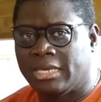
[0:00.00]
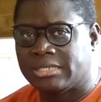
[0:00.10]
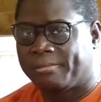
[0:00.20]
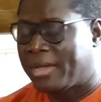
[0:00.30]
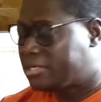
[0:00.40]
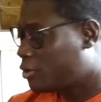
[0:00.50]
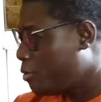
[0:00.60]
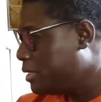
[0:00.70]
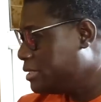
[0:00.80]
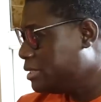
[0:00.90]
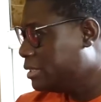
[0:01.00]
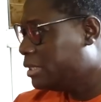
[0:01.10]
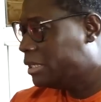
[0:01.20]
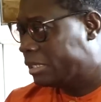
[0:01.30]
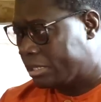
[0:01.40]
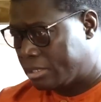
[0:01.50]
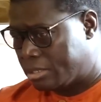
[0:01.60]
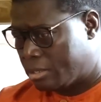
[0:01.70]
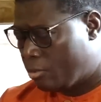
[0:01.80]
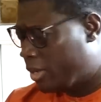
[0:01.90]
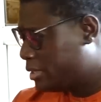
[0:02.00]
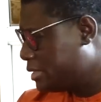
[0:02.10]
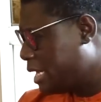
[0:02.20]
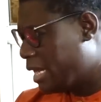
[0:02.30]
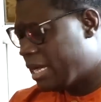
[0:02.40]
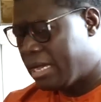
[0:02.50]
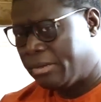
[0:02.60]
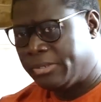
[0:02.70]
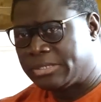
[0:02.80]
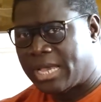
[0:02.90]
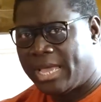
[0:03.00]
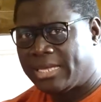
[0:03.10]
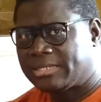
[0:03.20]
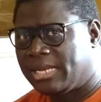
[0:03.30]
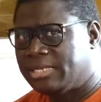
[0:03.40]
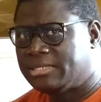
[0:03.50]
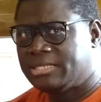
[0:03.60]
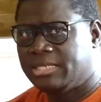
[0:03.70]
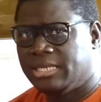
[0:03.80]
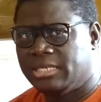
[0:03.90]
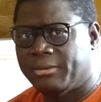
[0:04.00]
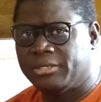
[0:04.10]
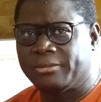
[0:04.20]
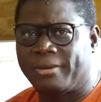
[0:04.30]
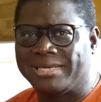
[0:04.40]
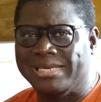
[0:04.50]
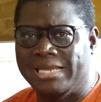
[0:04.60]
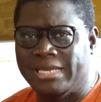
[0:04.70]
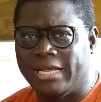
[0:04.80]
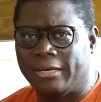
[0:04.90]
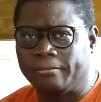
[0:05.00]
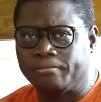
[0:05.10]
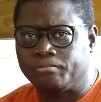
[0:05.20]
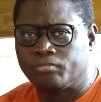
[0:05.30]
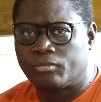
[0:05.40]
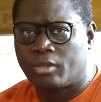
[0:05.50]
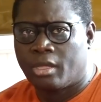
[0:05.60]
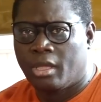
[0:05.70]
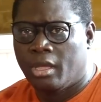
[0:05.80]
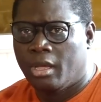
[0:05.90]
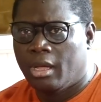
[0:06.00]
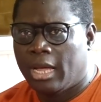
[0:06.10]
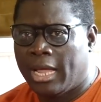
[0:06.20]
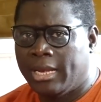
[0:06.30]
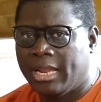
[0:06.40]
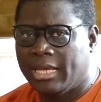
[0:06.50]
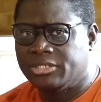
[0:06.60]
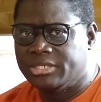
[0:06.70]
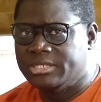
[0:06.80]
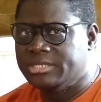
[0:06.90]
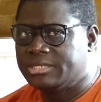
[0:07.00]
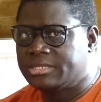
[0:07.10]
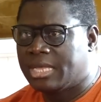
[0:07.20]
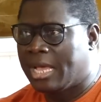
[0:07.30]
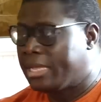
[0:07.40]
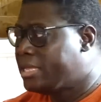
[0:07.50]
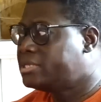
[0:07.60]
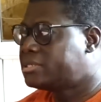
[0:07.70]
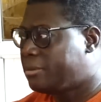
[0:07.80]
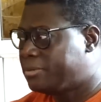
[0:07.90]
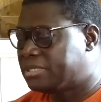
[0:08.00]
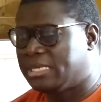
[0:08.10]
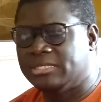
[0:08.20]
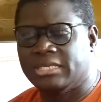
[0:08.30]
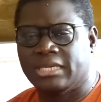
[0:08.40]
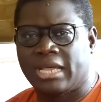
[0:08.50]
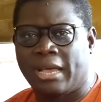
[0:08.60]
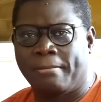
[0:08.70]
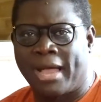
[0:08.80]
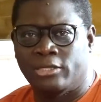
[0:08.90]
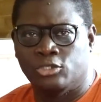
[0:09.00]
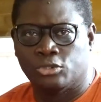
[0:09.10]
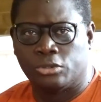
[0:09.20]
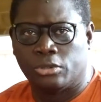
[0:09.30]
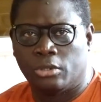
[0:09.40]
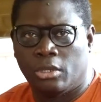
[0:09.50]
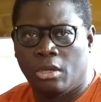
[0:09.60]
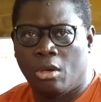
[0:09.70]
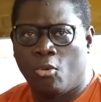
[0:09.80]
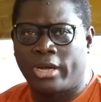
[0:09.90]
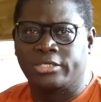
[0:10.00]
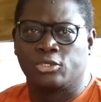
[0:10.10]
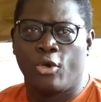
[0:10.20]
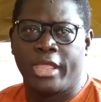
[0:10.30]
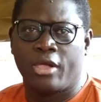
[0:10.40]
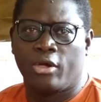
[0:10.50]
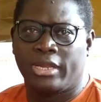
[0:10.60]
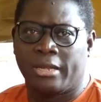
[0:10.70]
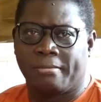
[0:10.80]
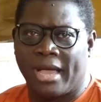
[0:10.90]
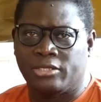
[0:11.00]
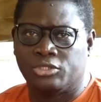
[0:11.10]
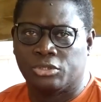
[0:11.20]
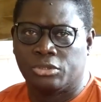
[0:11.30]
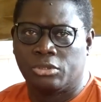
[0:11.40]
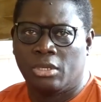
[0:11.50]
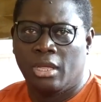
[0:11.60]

inter-party committee with Her Excellency, the Deputy Party Leader. And he is representing Banjul. What is going on in Banjul